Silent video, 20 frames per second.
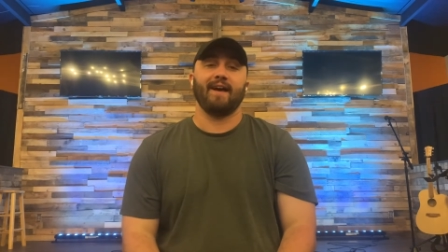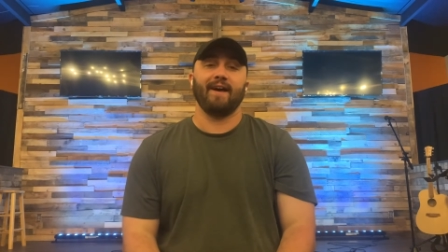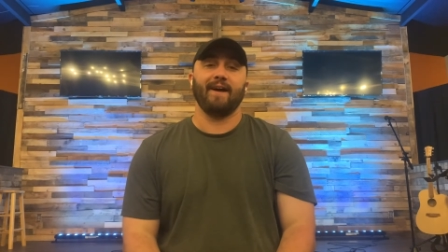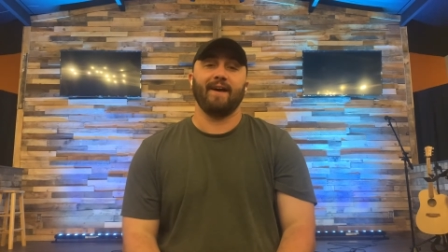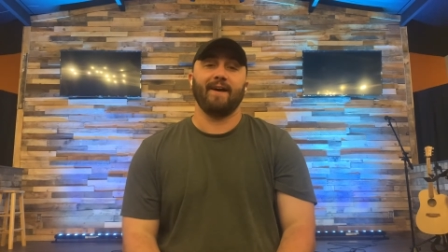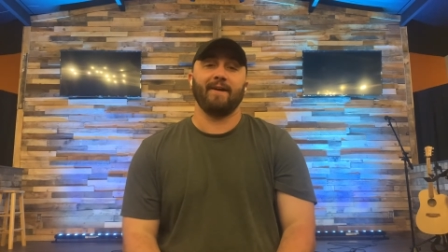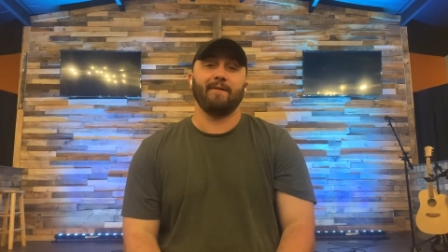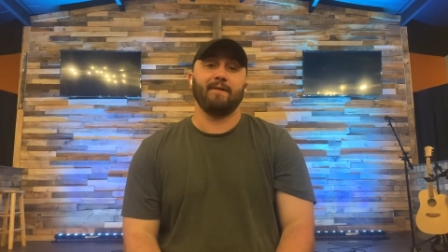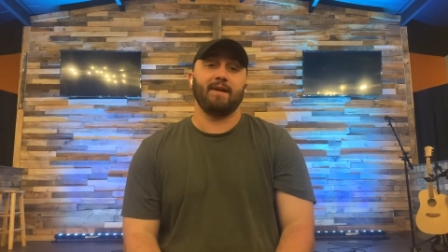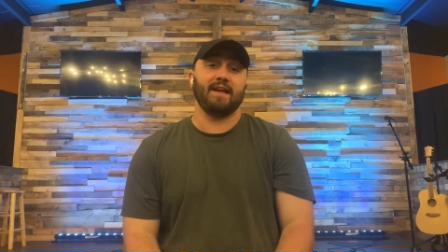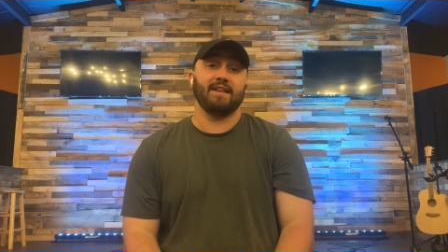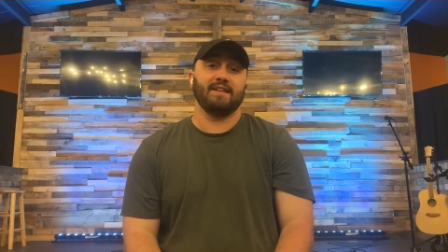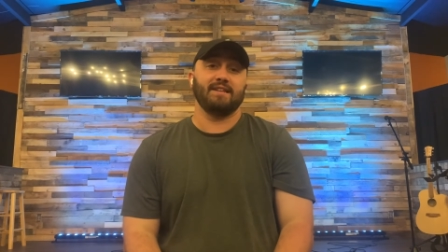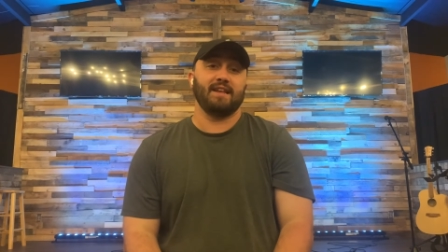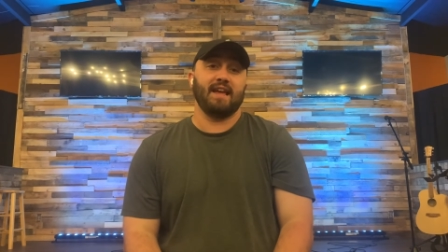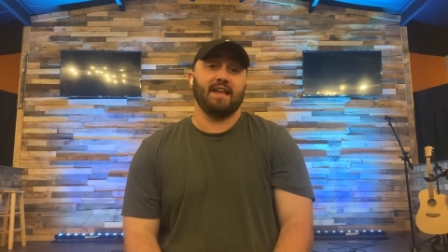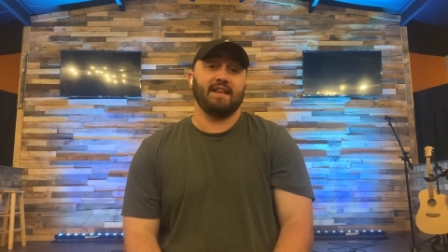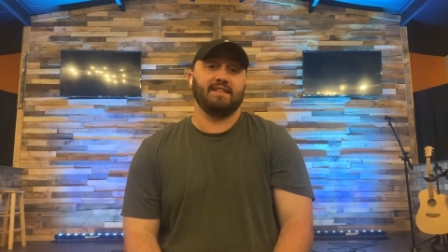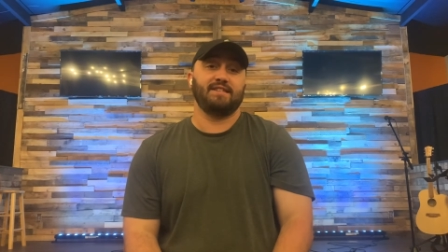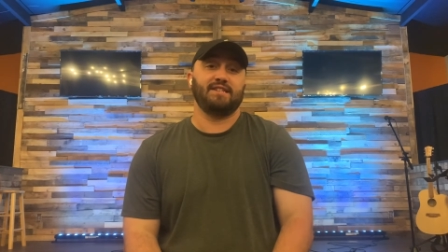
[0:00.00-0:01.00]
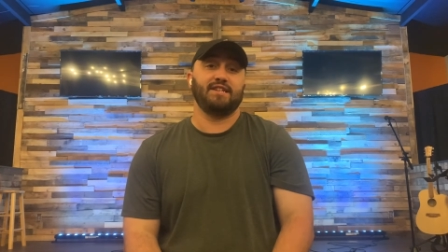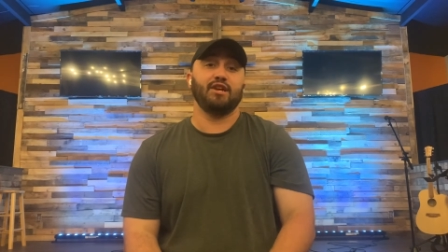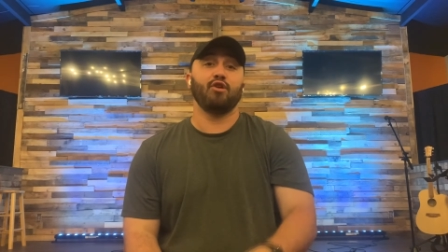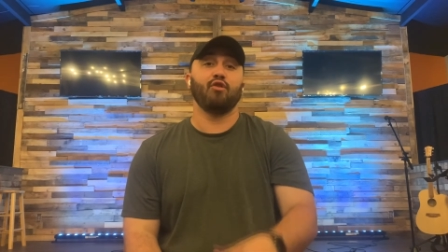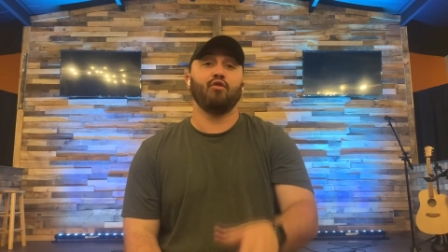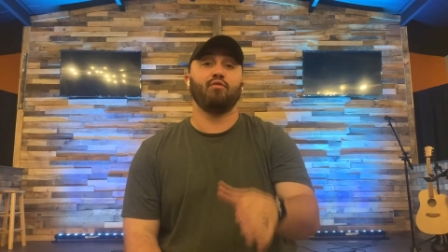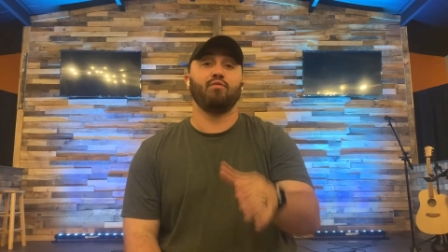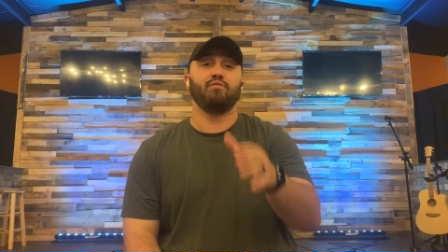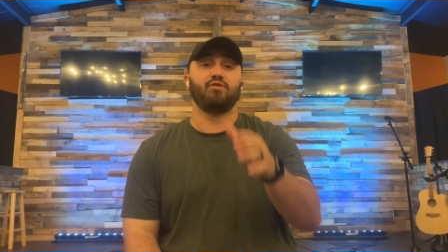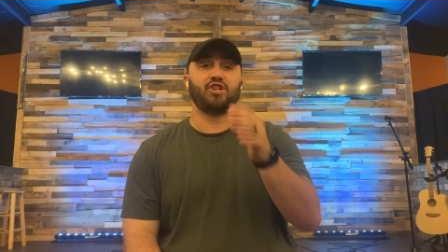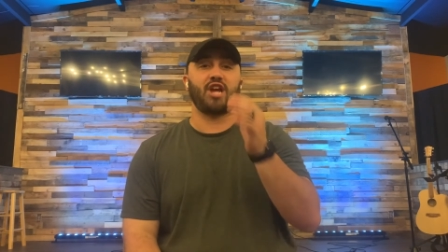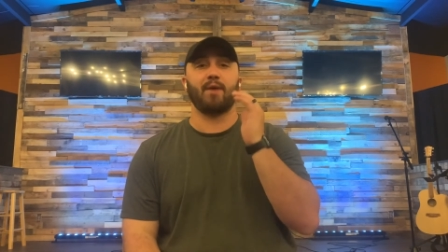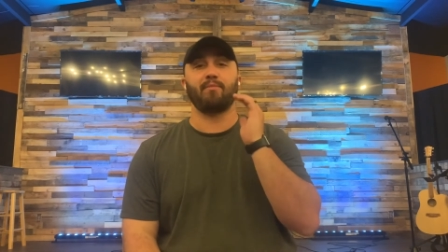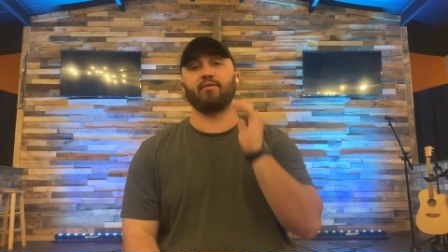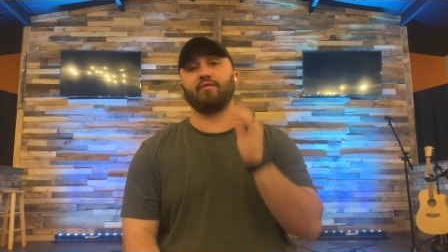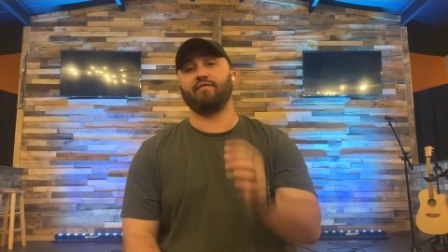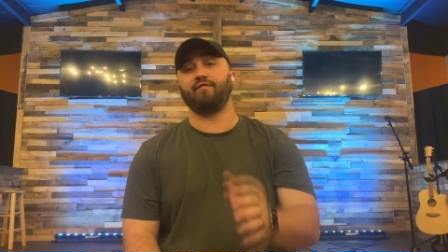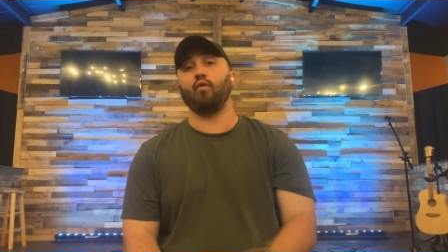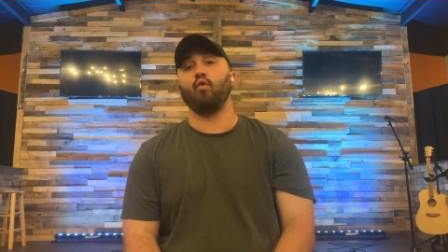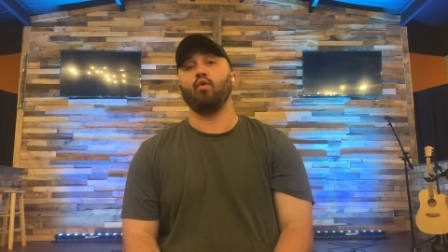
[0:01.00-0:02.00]
Uh, and until
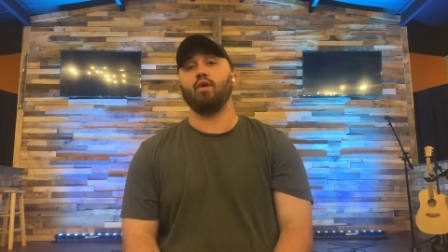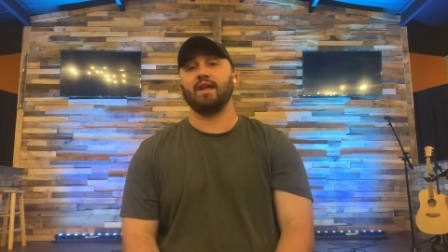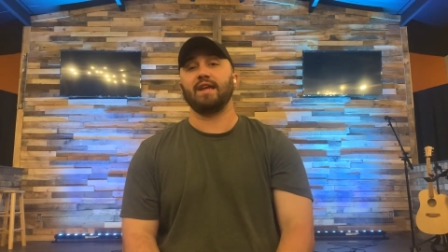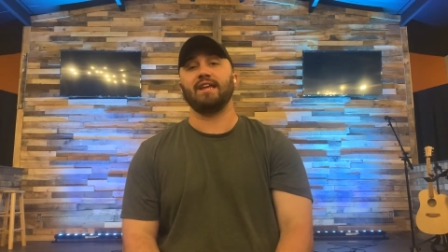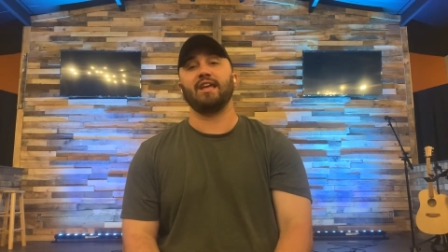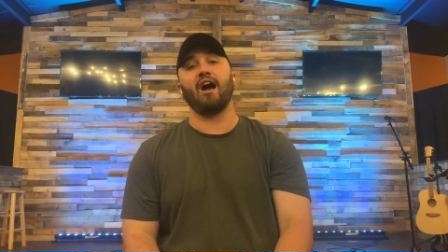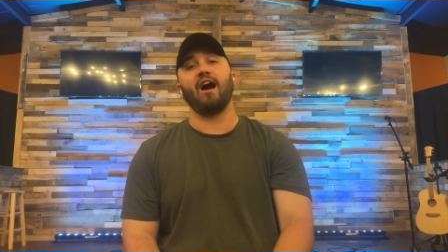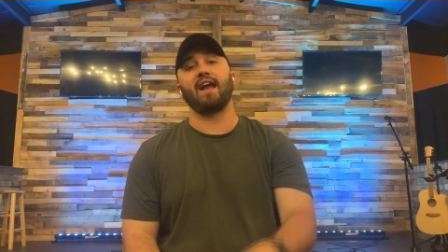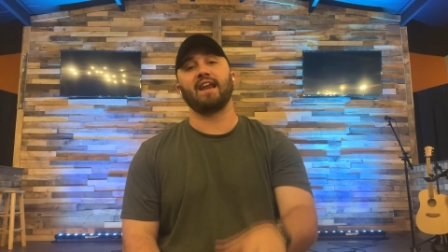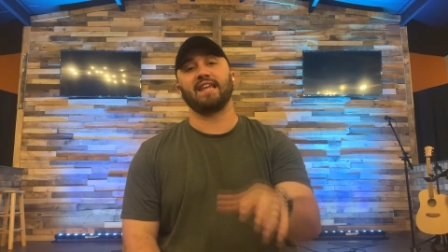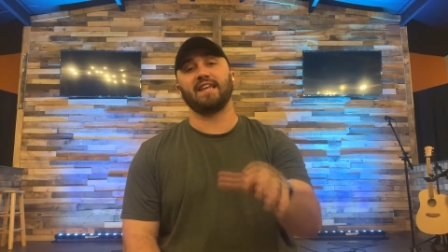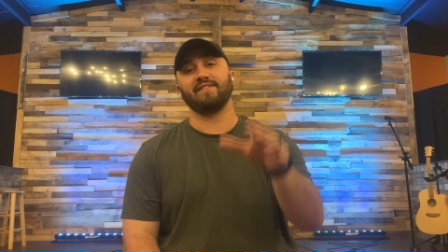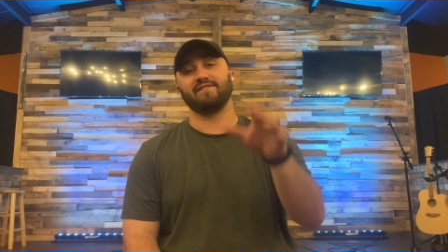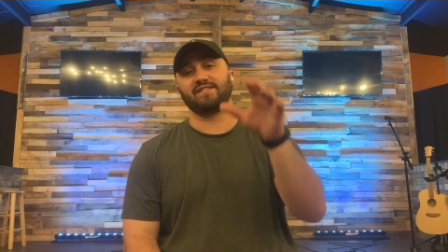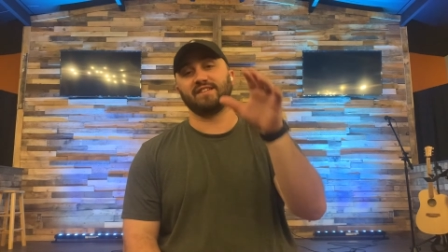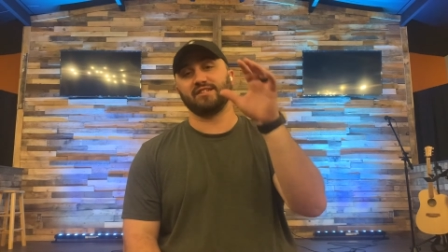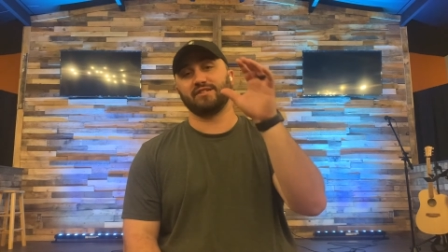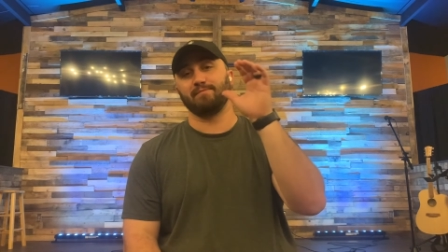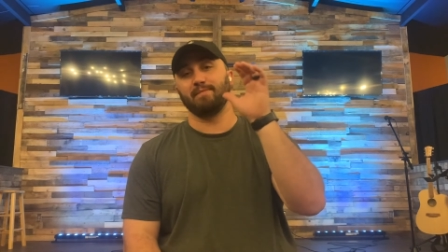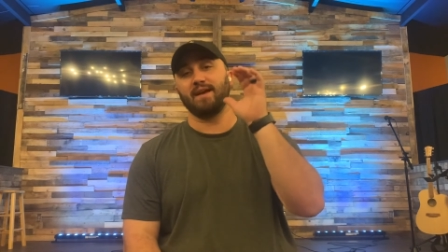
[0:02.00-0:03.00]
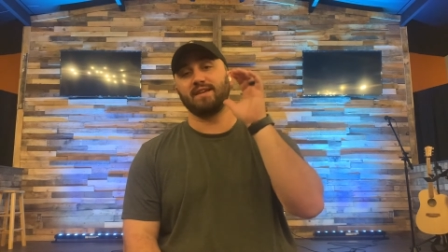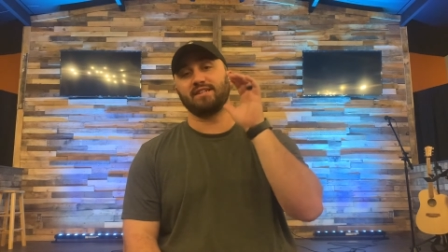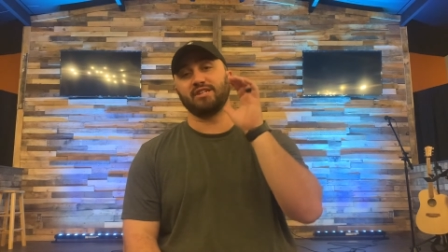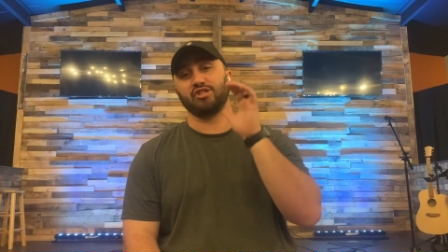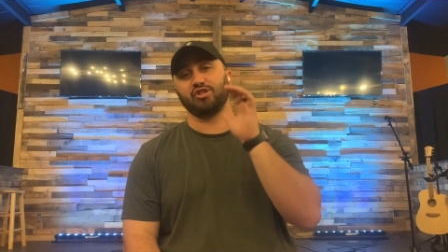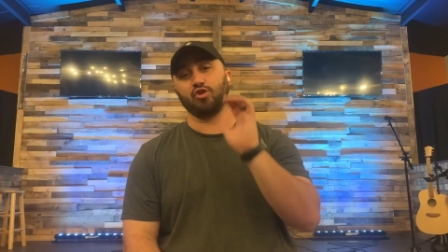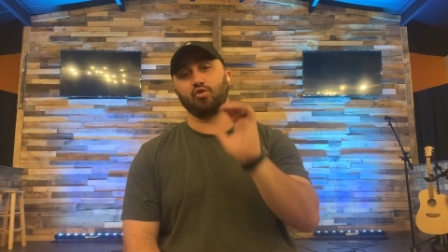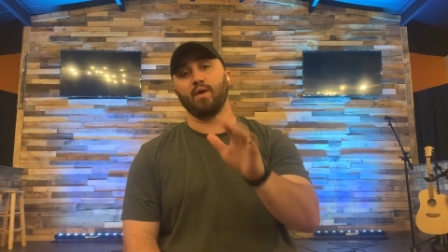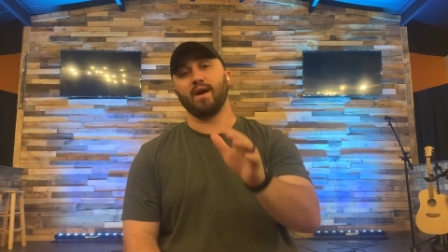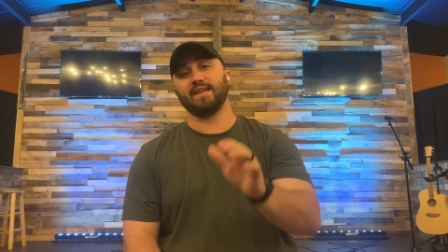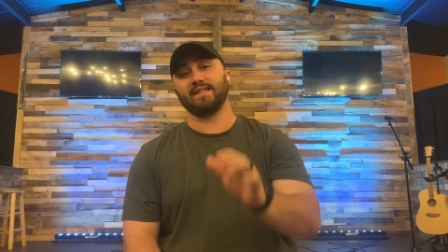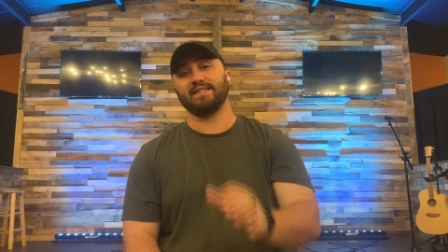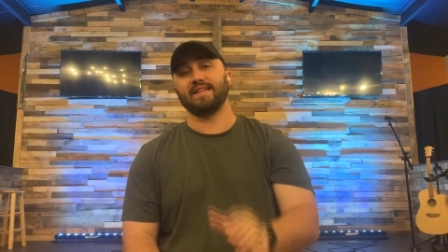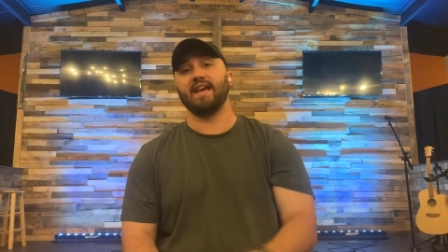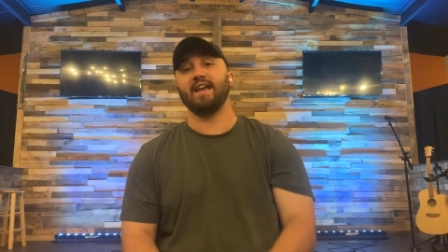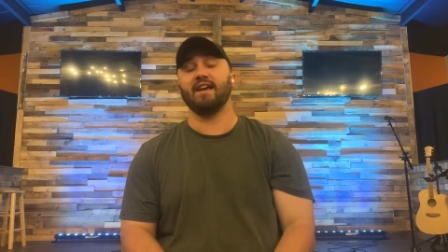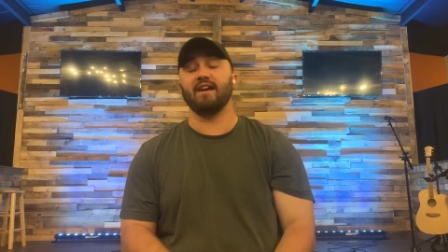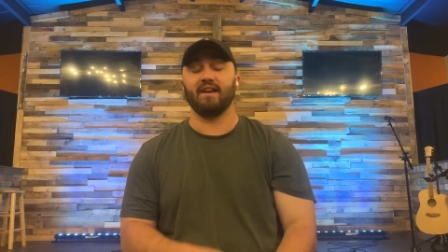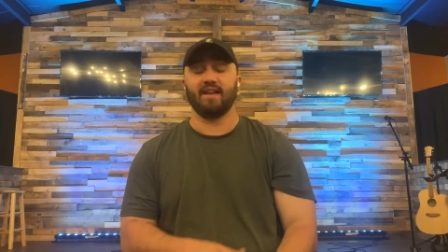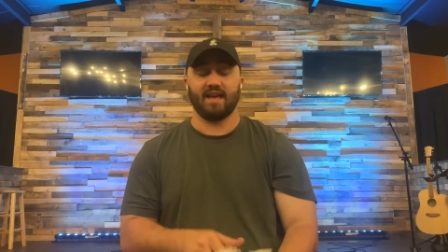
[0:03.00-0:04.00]
chapter 40, God gives this message to
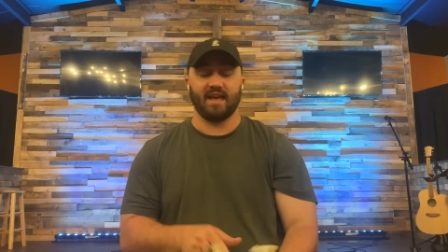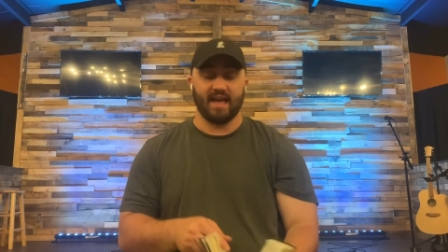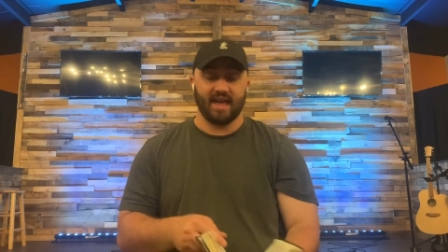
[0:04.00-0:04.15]
Isaiah